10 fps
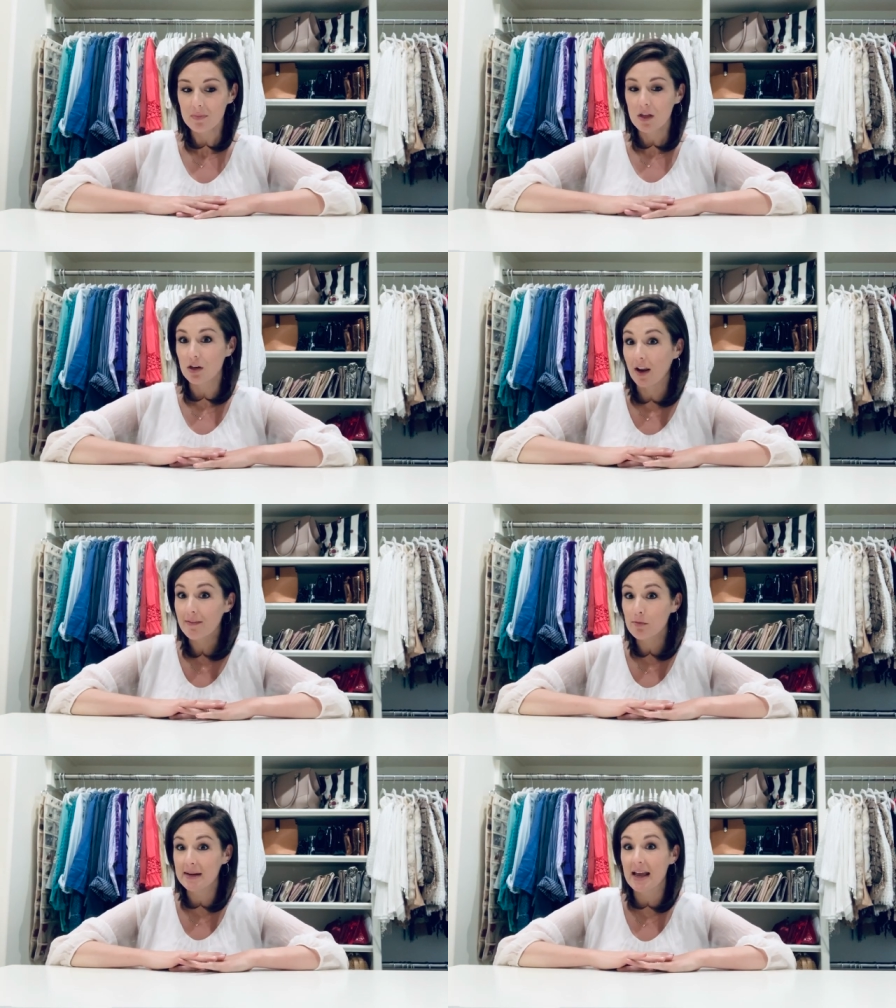not
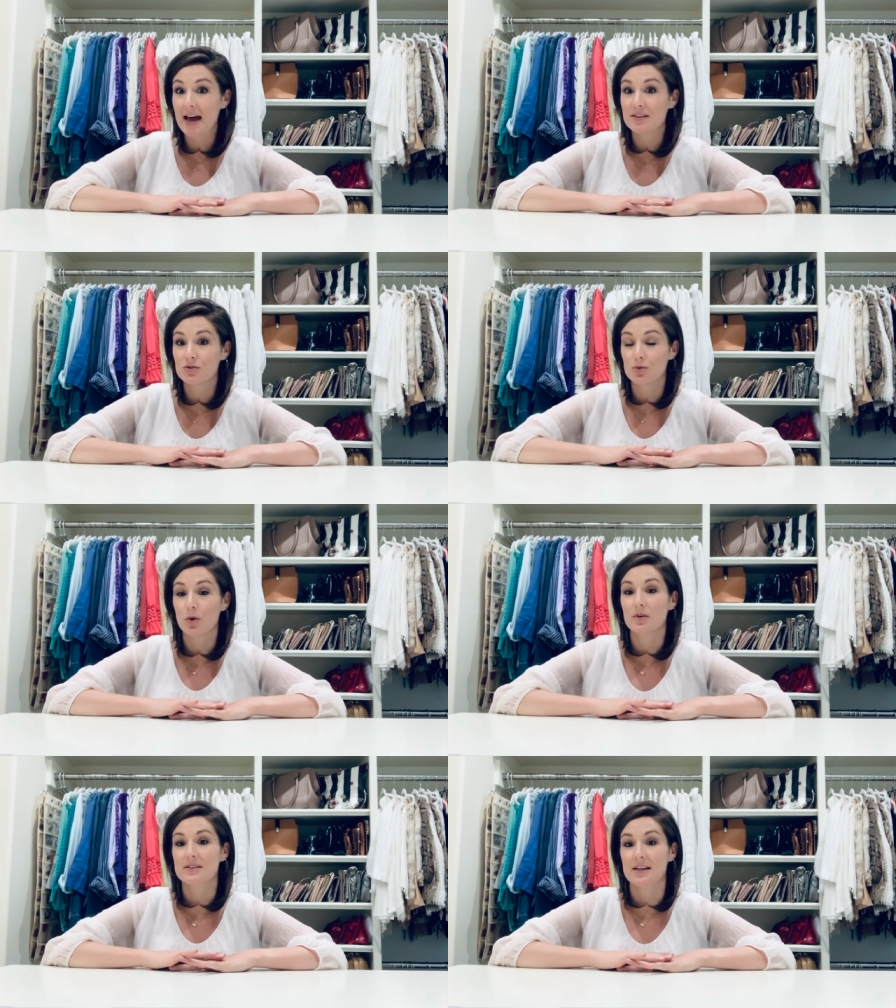everybody has
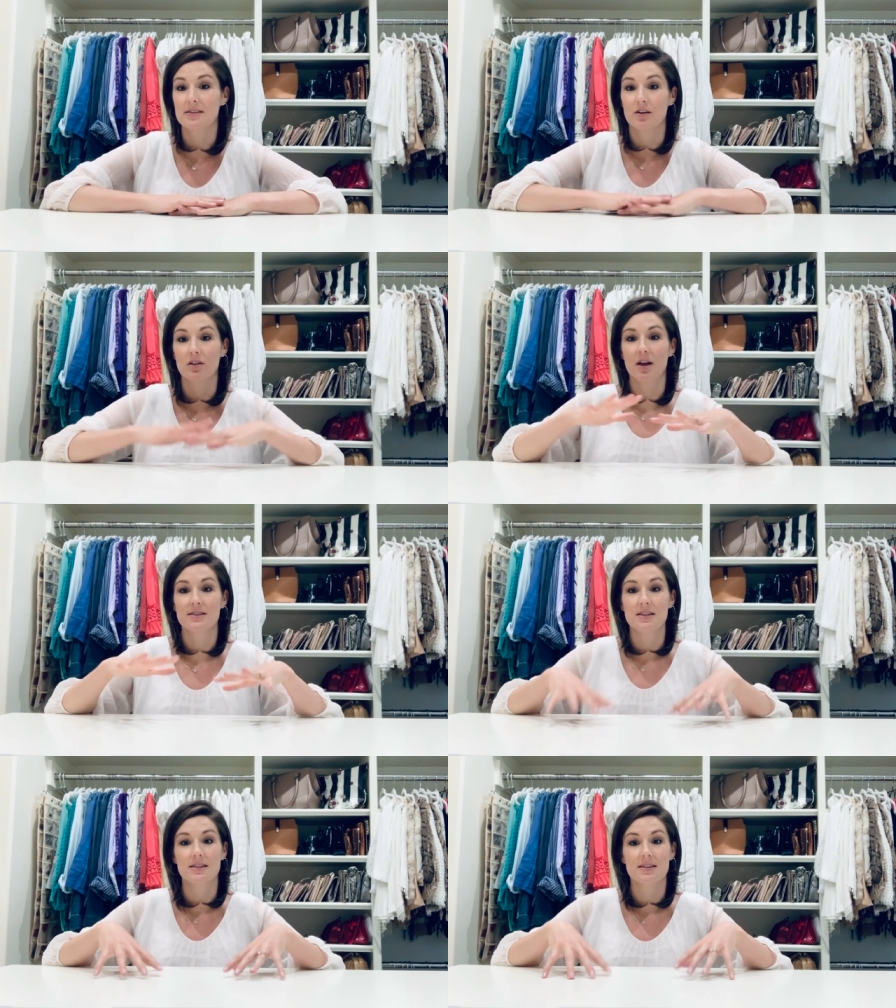drawers in their
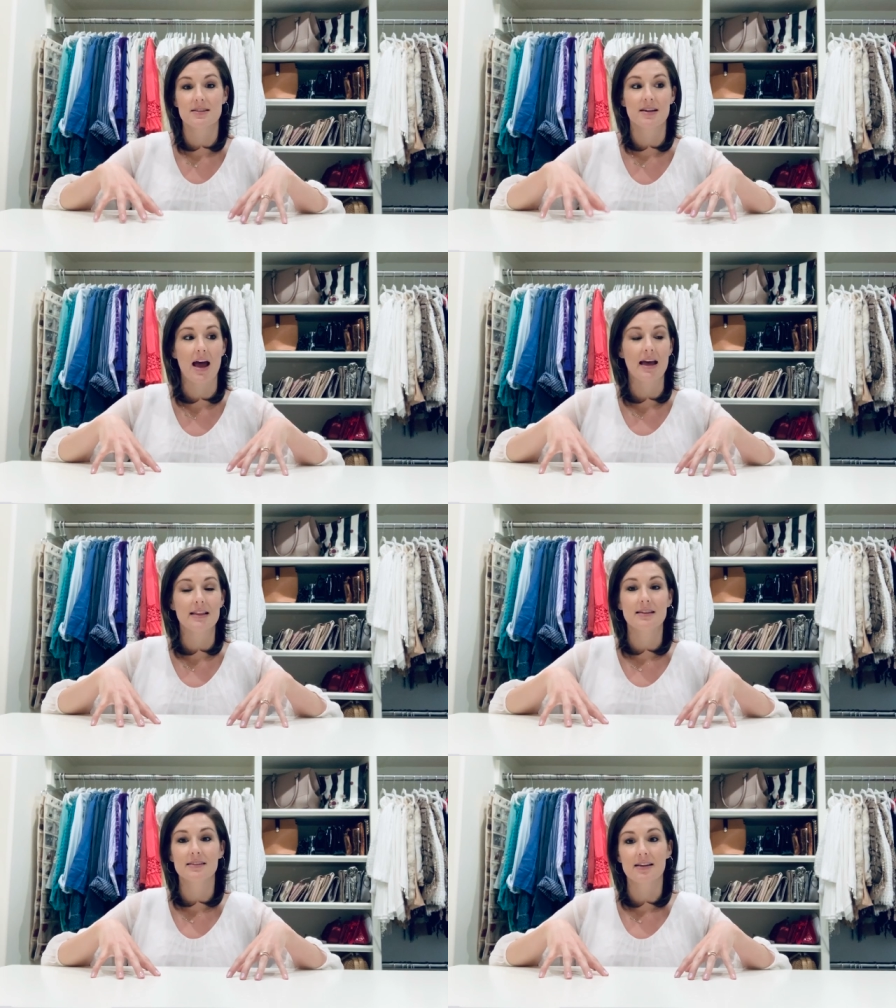closet. This is an
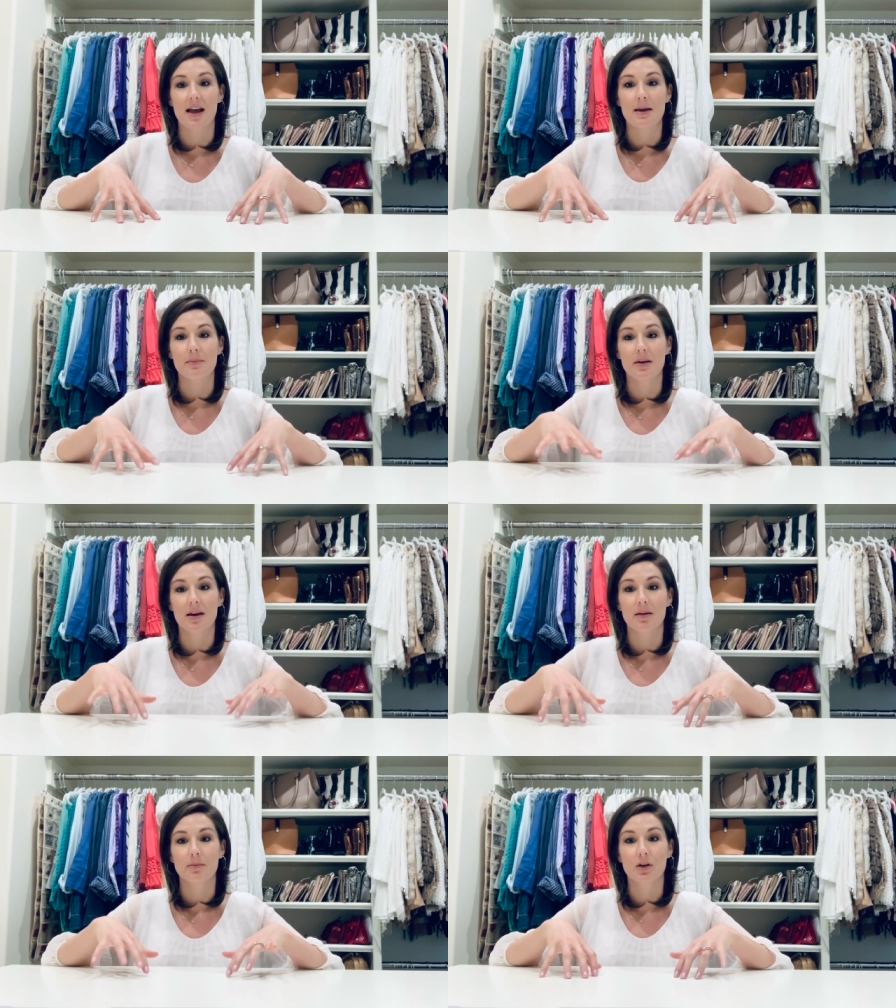island that I'm
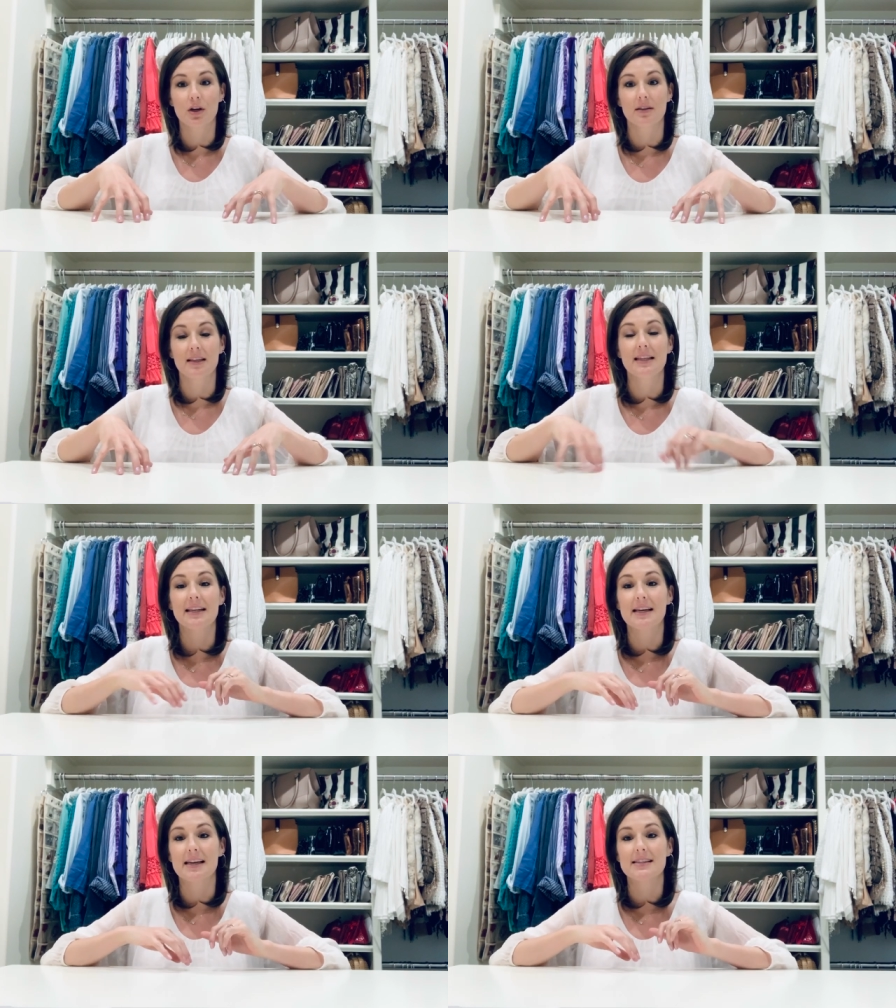um, currently
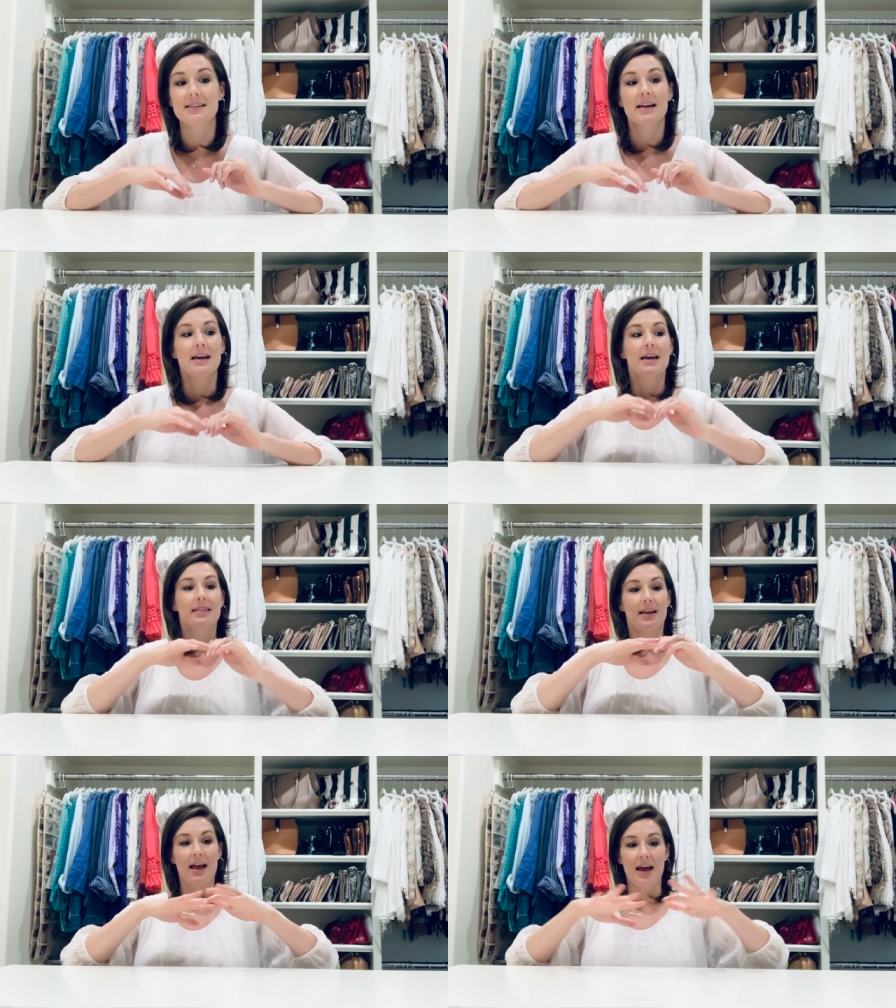leaning against
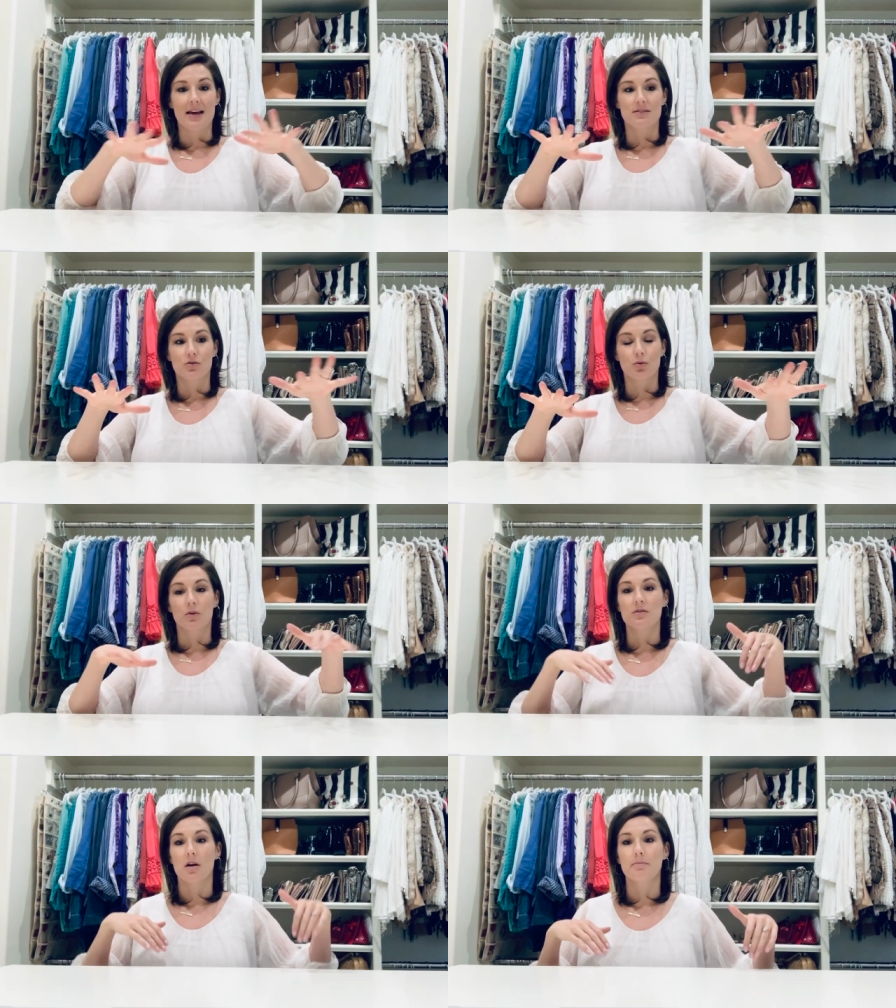that has
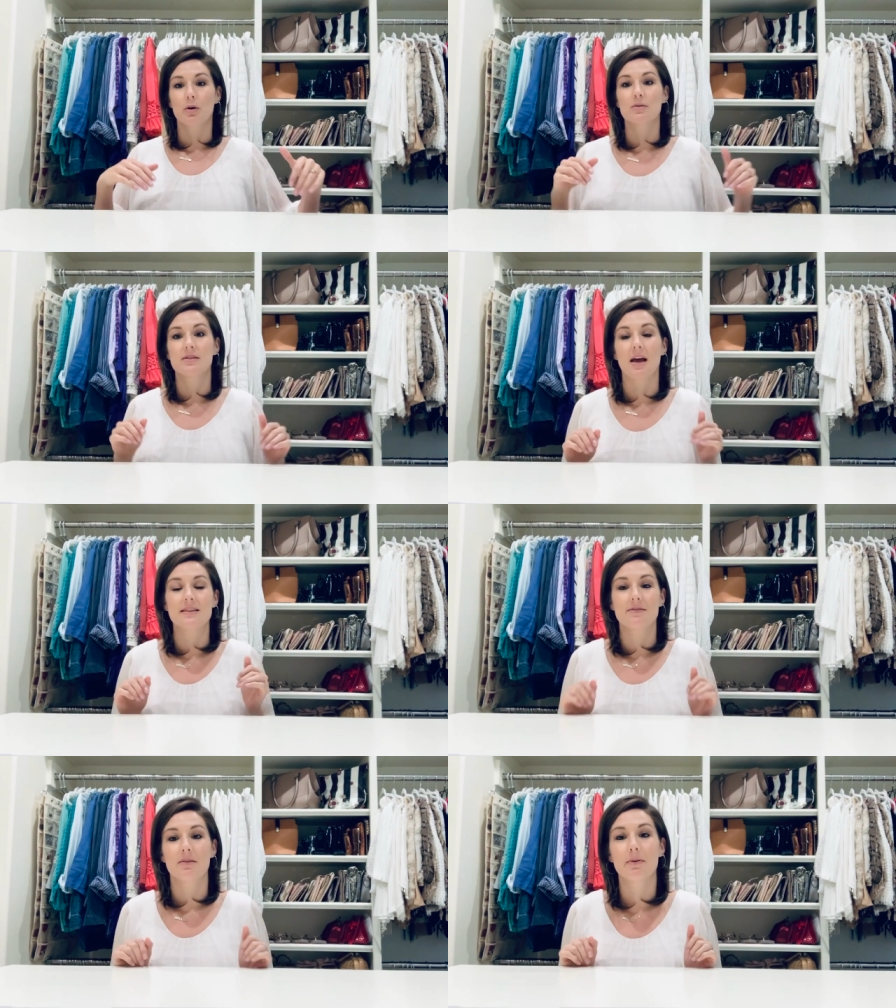drawers on both
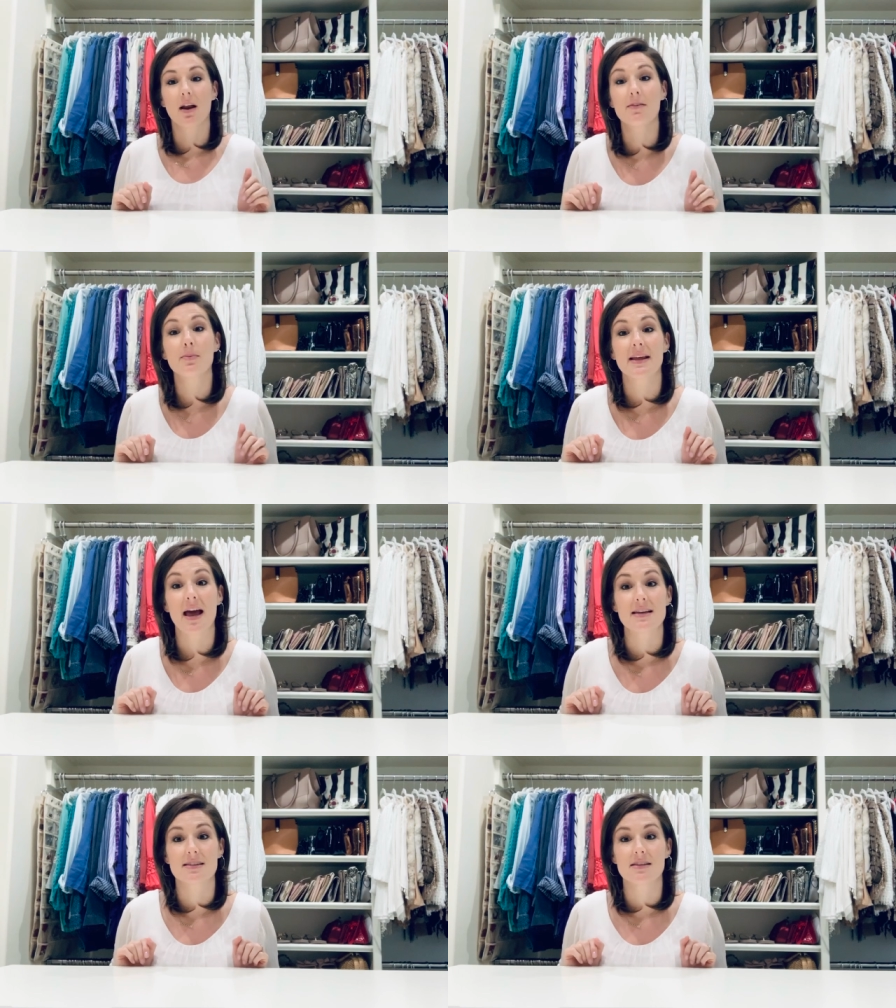sides of it, but not everybody
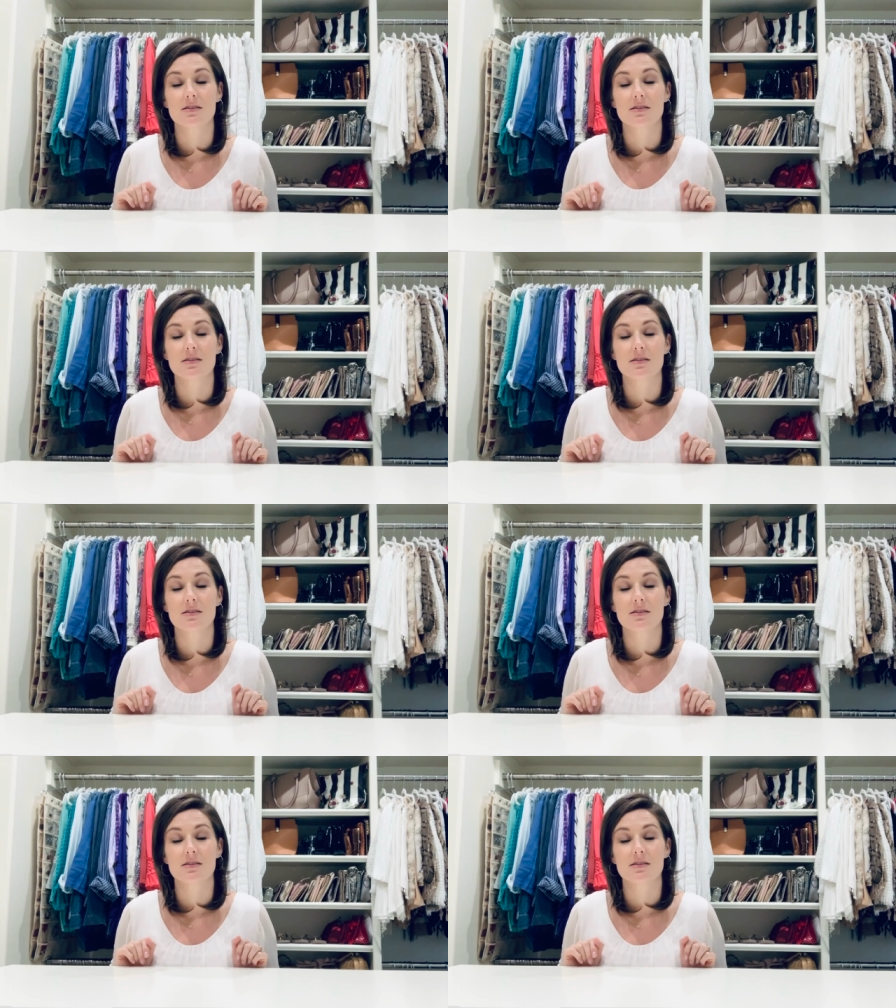has this.